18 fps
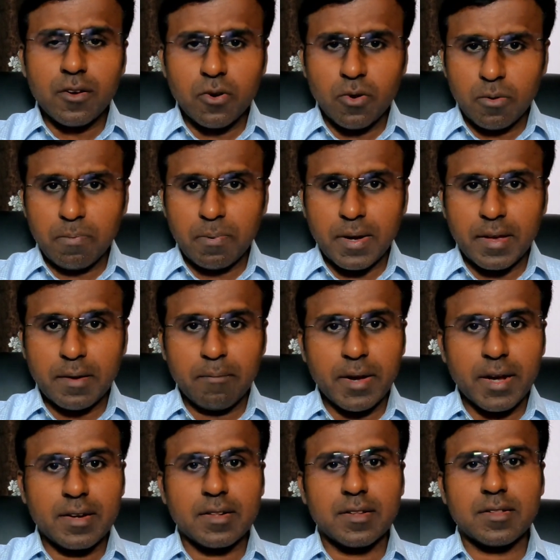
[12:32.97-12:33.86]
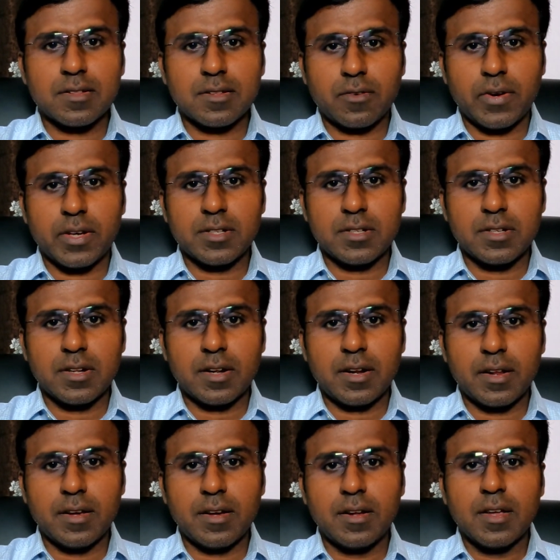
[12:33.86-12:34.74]
I hope I made this question
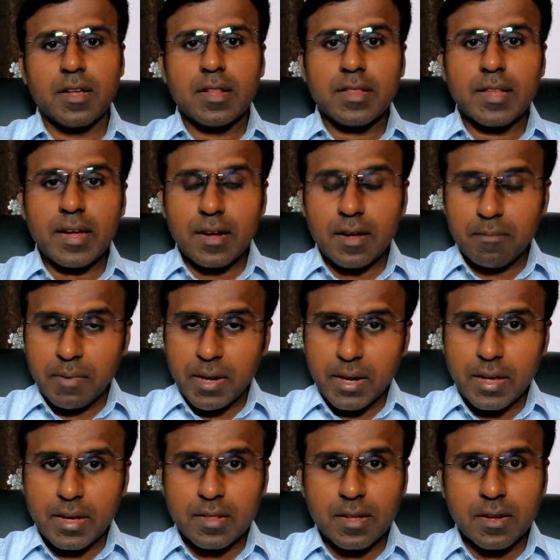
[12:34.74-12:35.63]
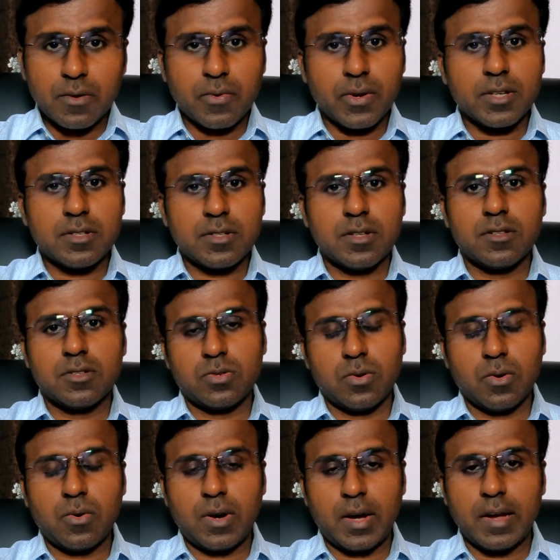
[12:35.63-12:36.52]
clear. There are many other questions,
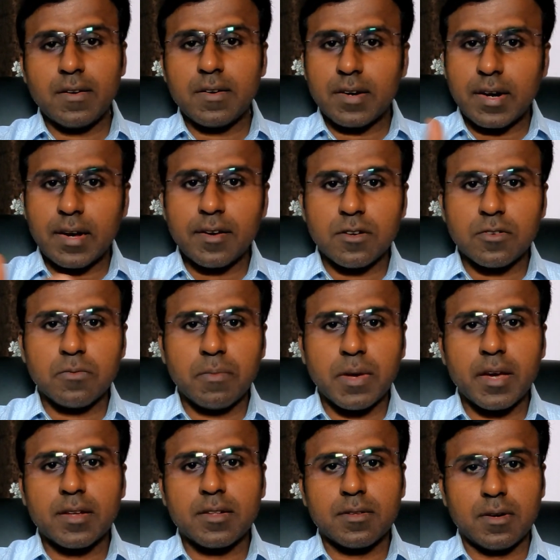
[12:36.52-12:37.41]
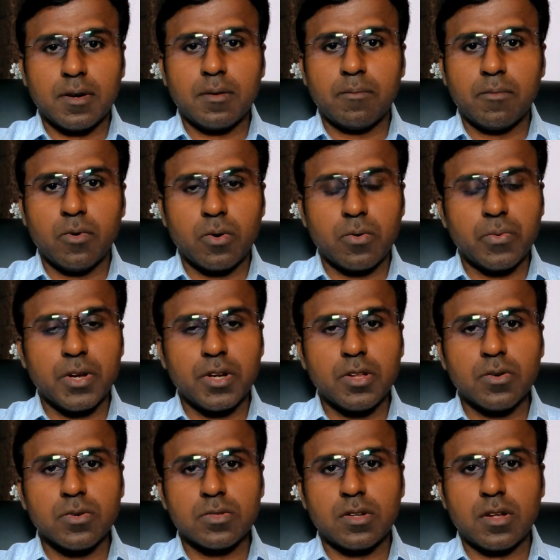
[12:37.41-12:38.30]
so I'll try to make uh, more
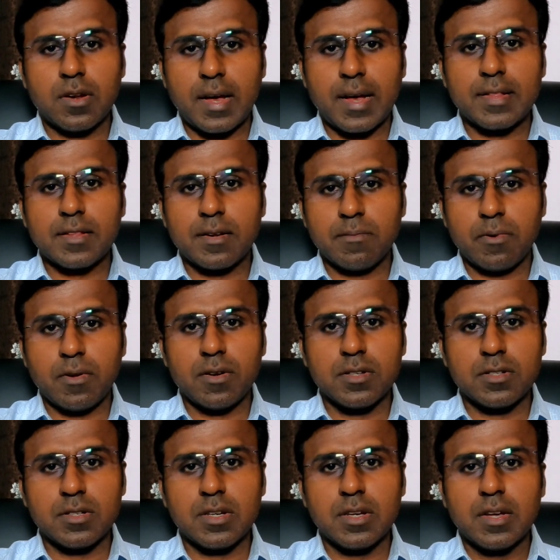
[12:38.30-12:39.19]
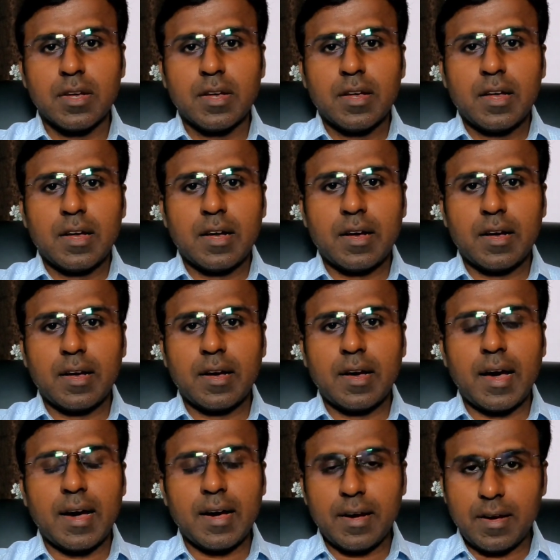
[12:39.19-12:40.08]
videos on anthropology
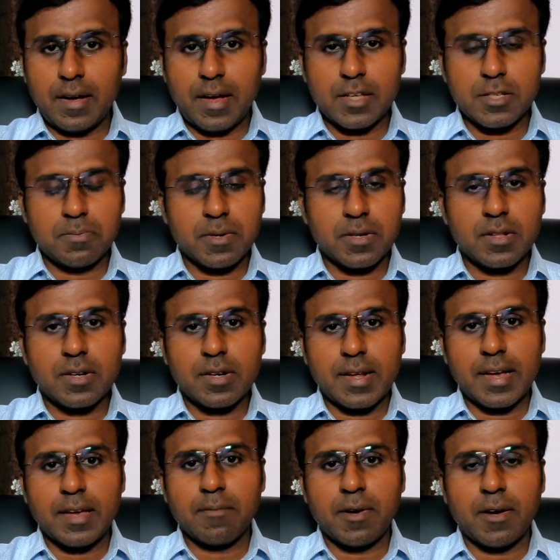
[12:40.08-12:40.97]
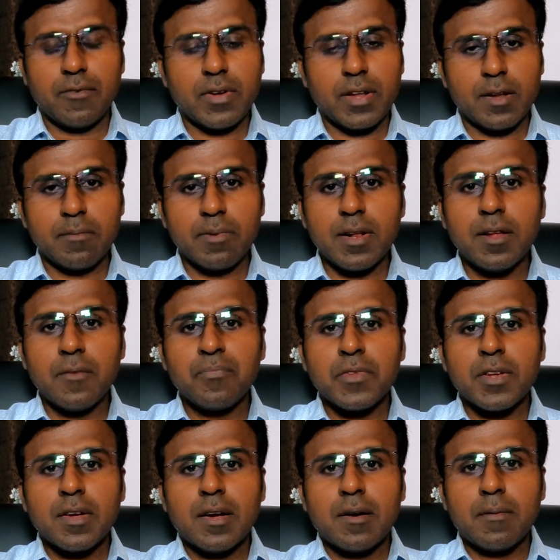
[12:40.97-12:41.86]
uh, as per the time available.
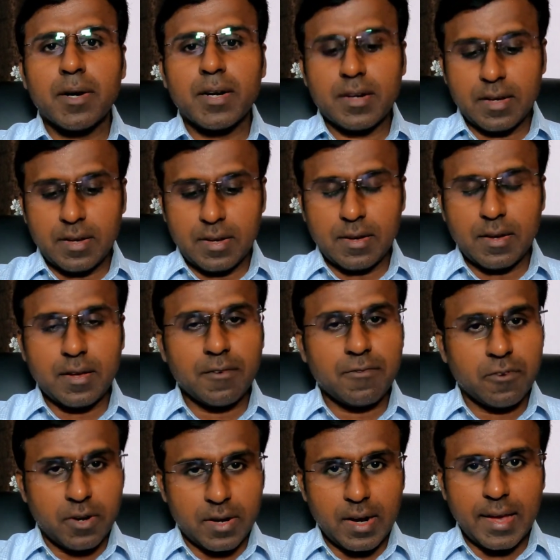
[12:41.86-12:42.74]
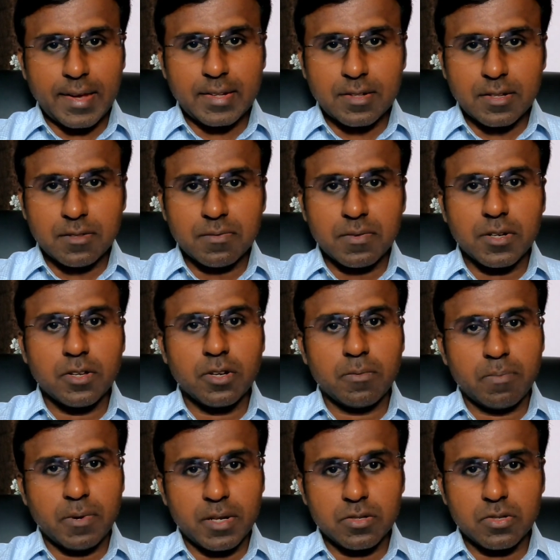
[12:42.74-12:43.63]
But uh, if you had liked this
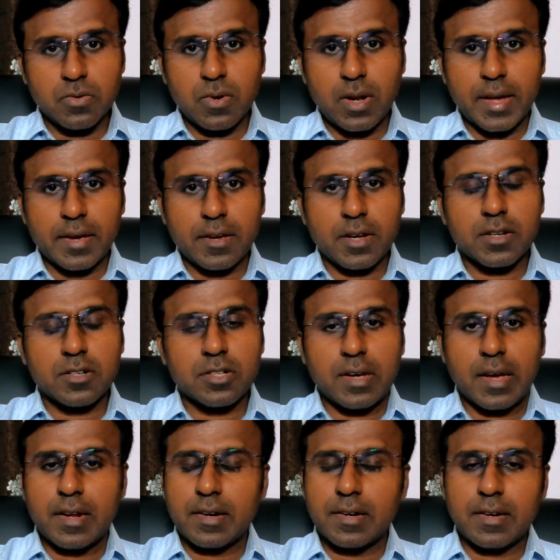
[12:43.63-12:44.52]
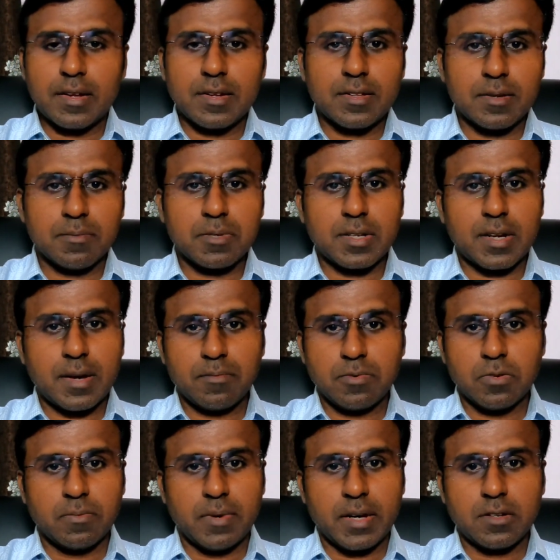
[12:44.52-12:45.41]
video, please do like it, share it, and
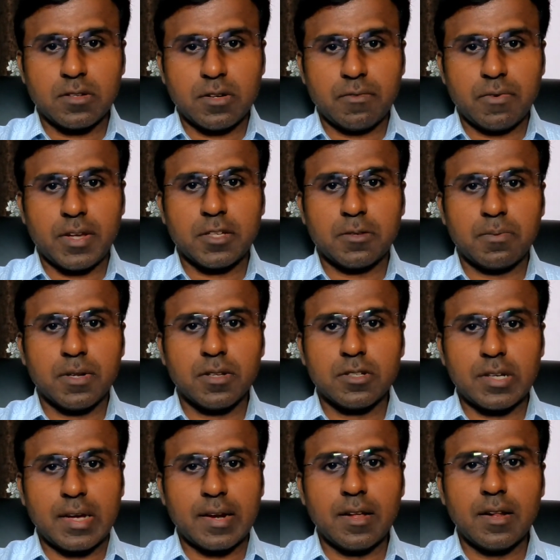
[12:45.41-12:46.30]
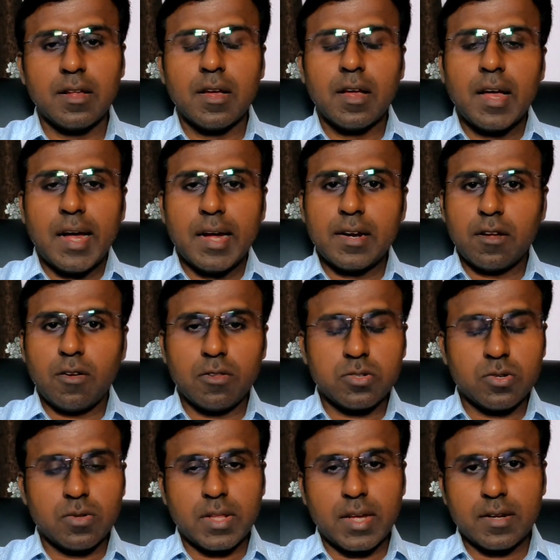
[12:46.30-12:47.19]
subscribe to Minds of Aspirant channel. And
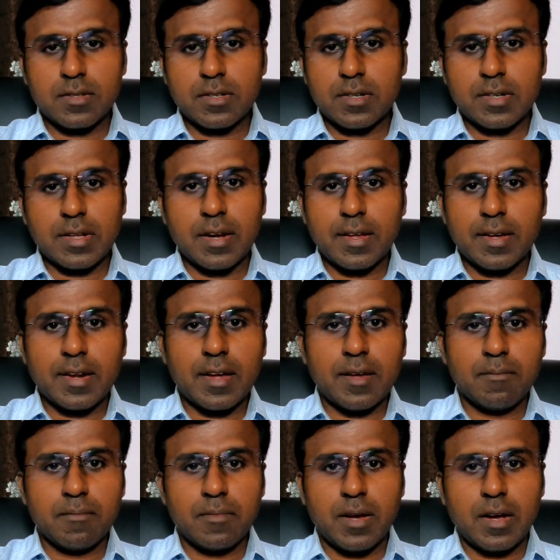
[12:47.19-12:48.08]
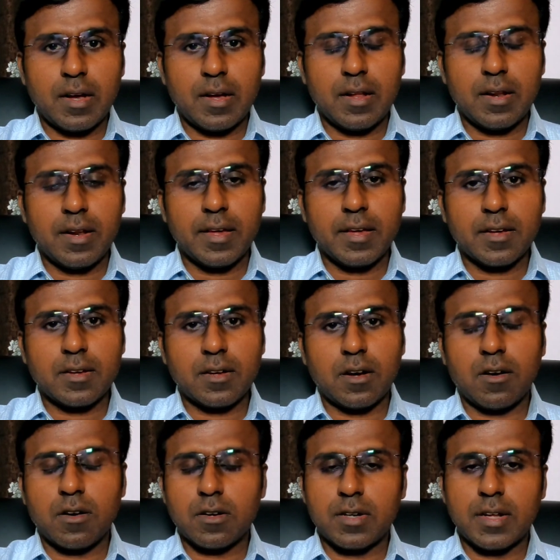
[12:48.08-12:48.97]
also there is a Telegram uh,
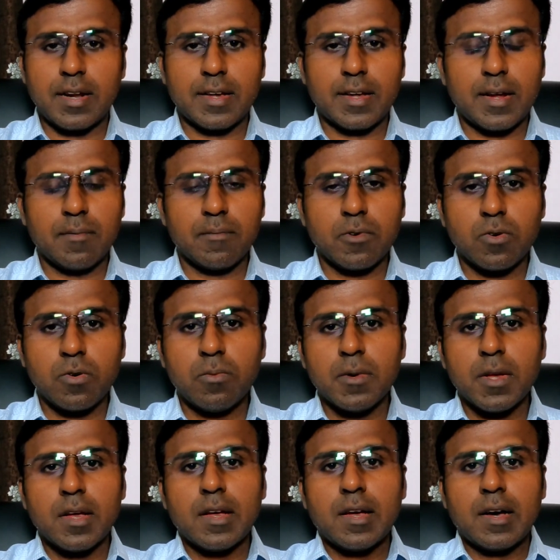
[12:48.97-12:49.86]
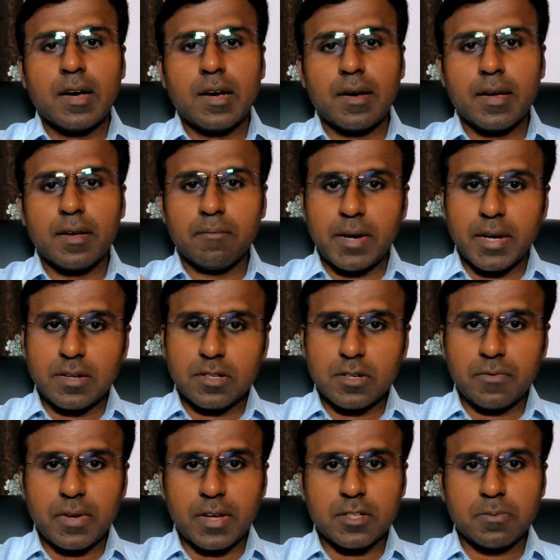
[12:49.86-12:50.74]
link or Telegram group uh, in
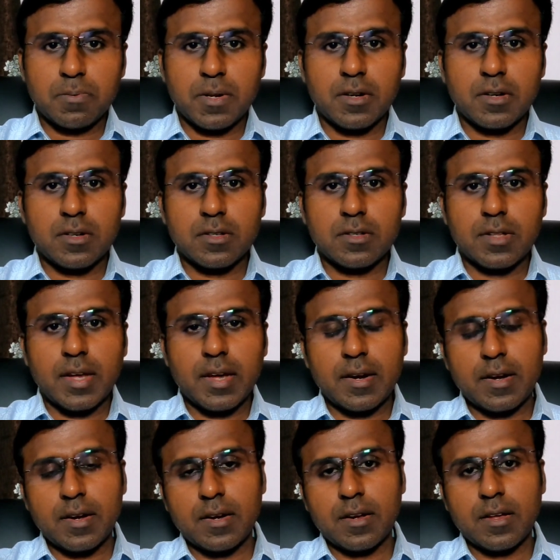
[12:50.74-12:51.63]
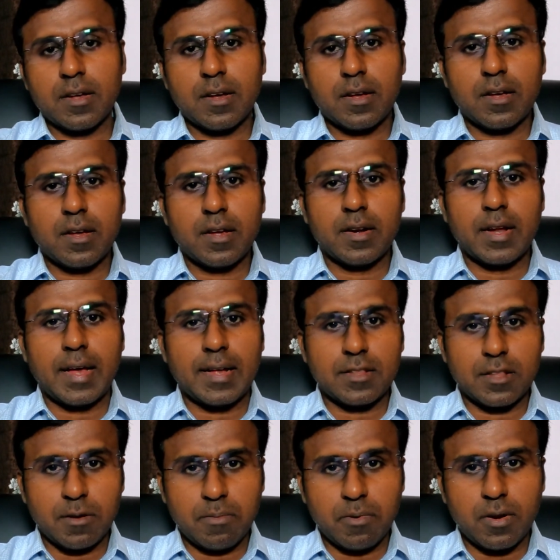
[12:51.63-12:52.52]
Minds of Aspirant is there, and uh, an
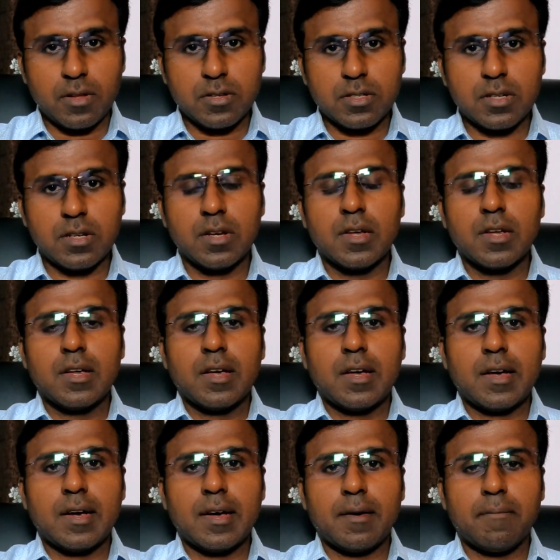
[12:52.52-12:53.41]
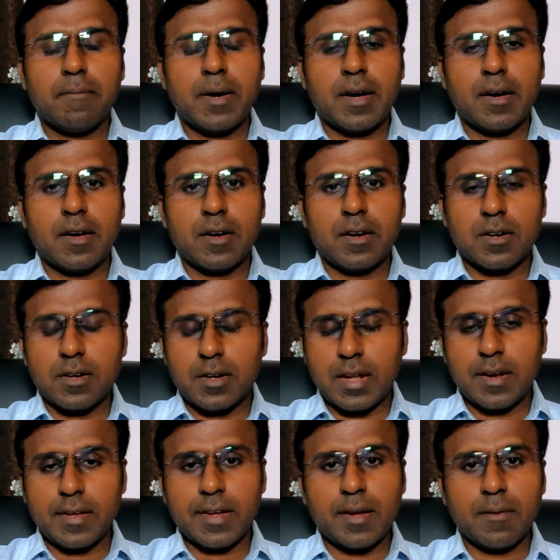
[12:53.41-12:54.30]
anthropology
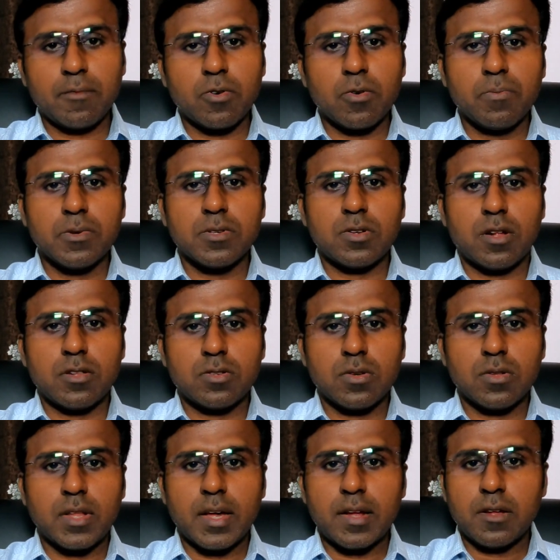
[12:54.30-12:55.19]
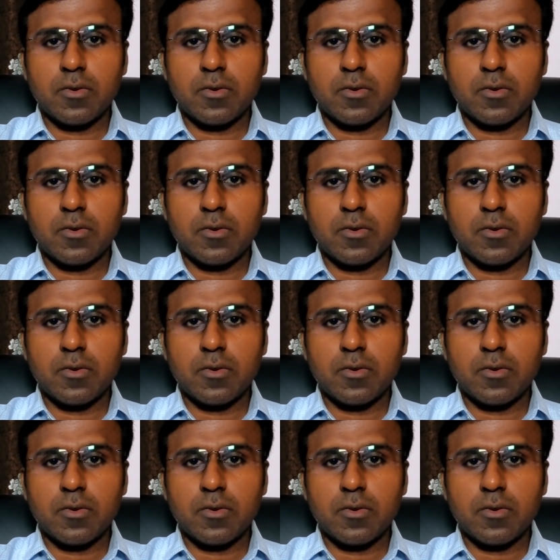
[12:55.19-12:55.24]
Telegram group is also